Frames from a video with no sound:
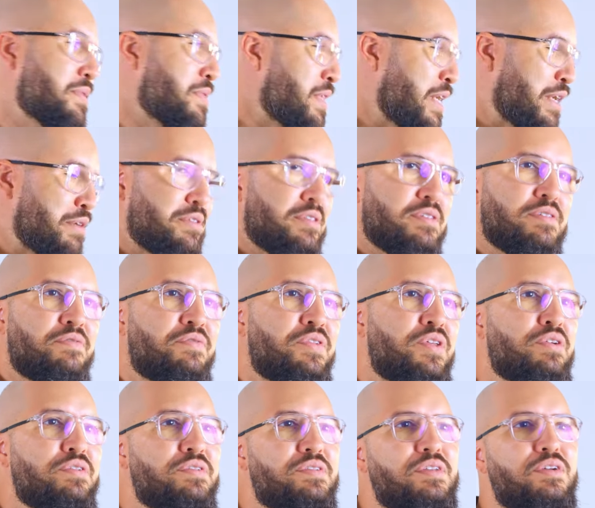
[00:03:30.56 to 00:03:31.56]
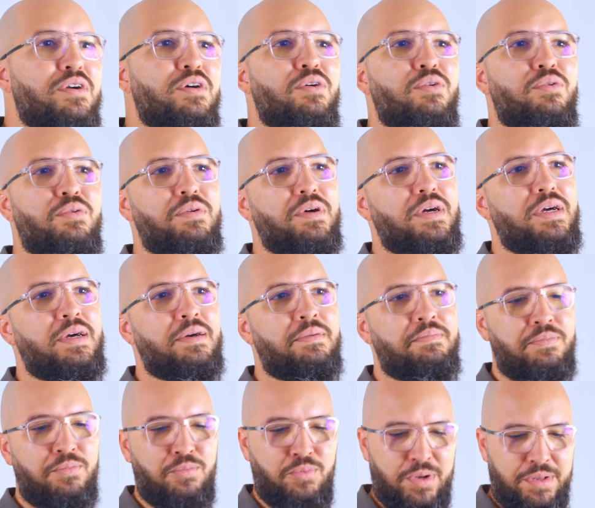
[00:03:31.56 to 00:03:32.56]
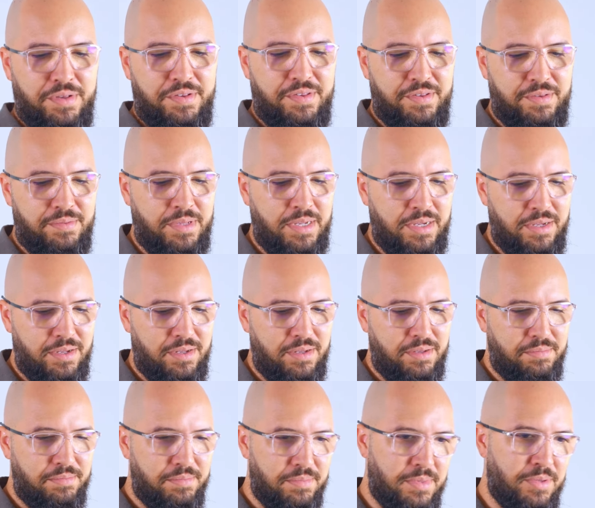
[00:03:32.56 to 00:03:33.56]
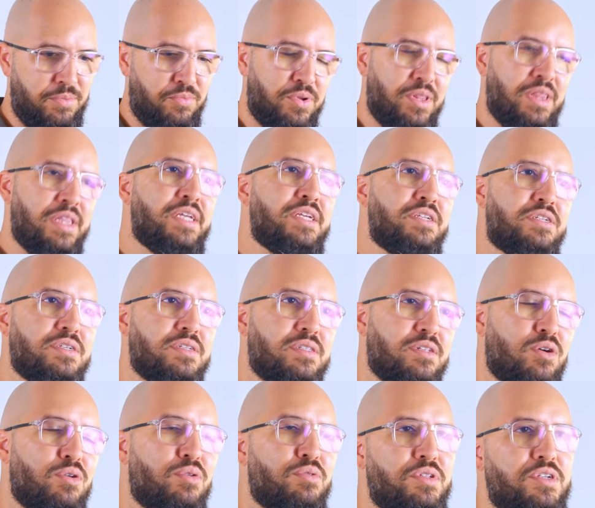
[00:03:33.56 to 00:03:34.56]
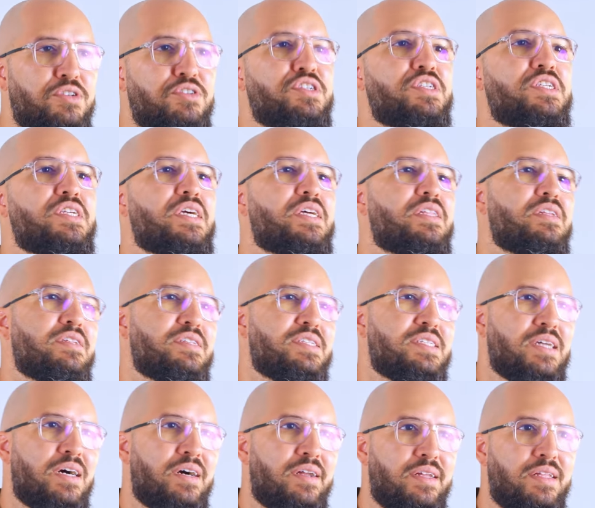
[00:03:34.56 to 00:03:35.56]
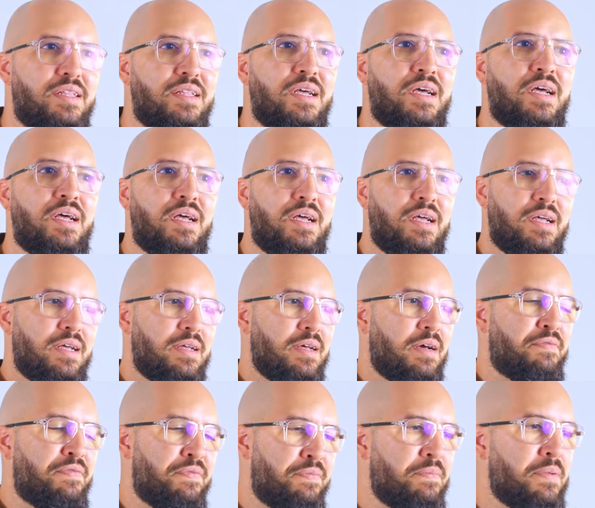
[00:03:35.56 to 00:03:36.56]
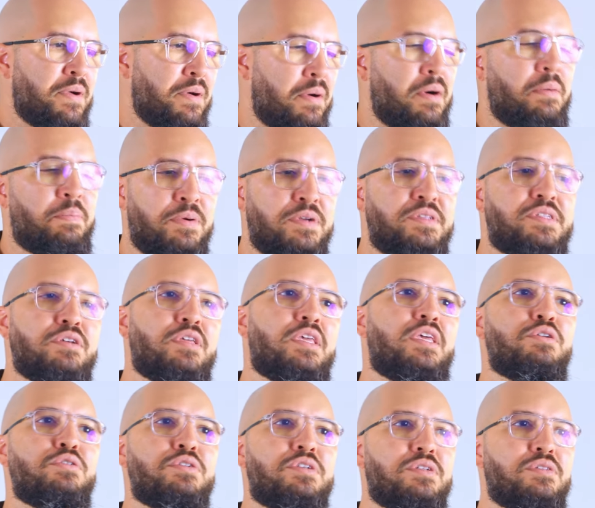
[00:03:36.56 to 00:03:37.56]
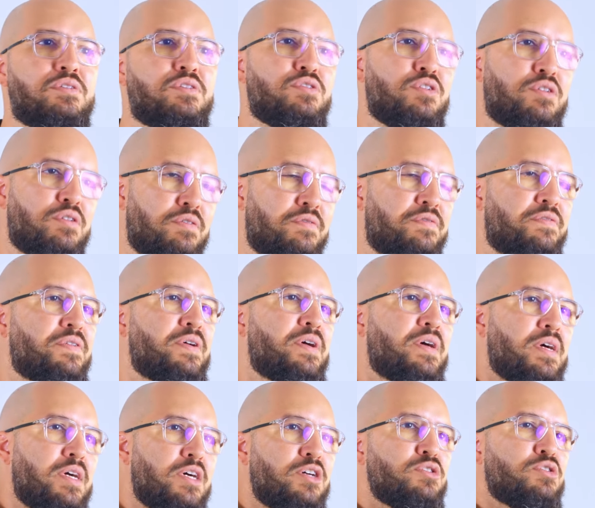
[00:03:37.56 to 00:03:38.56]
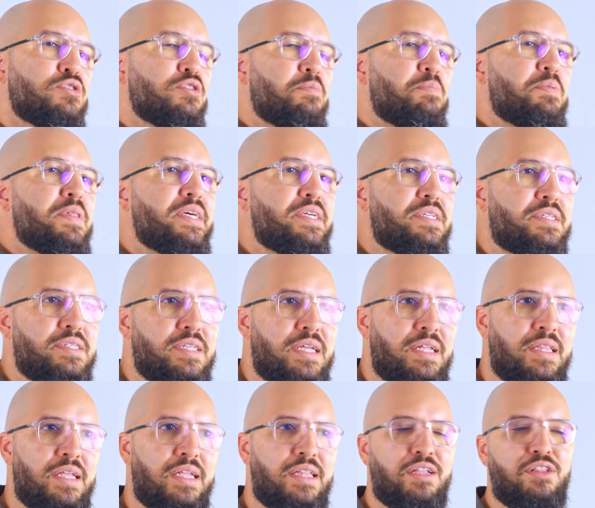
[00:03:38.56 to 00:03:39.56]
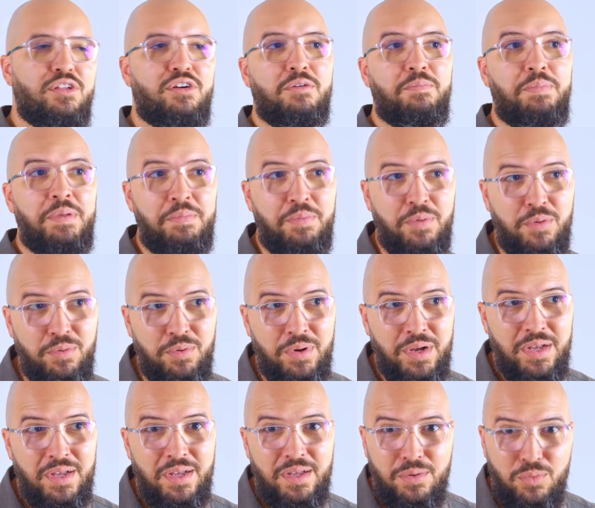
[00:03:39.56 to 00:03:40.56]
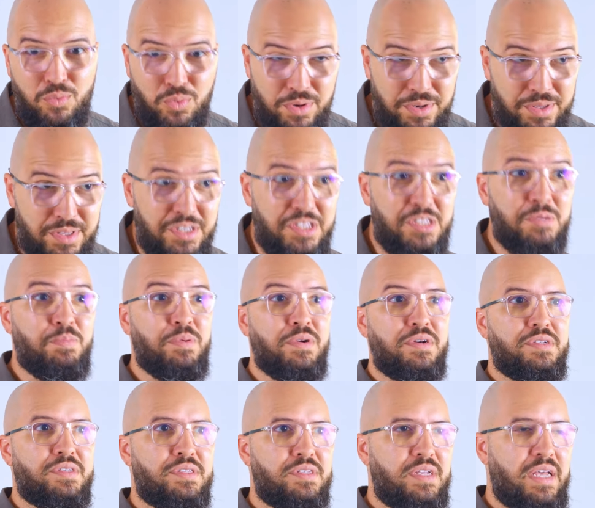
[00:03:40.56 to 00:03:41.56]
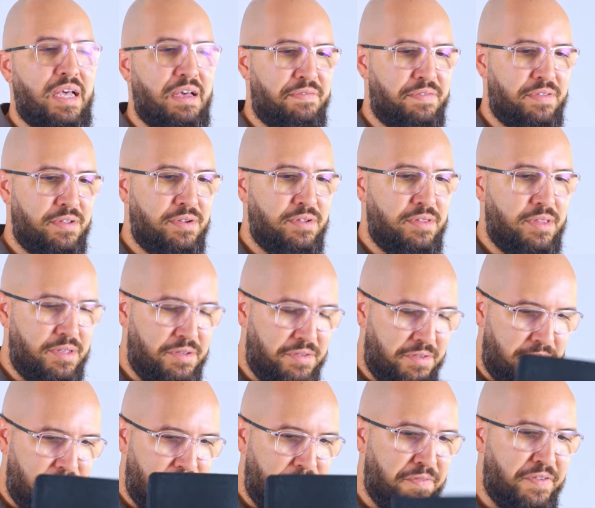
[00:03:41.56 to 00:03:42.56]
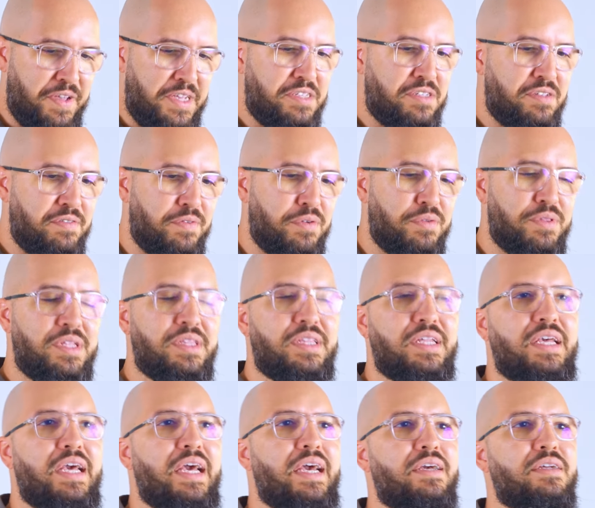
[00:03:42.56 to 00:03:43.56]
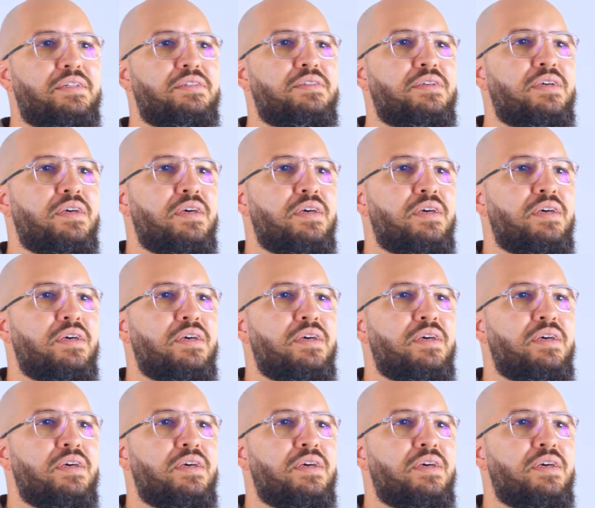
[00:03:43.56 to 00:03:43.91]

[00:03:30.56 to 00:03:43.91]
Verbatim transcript: thousands of years ago, once the, the religion called Christianity started, A, a persecution sort of took place, and then a lot of people were dispersed after this festival that they had.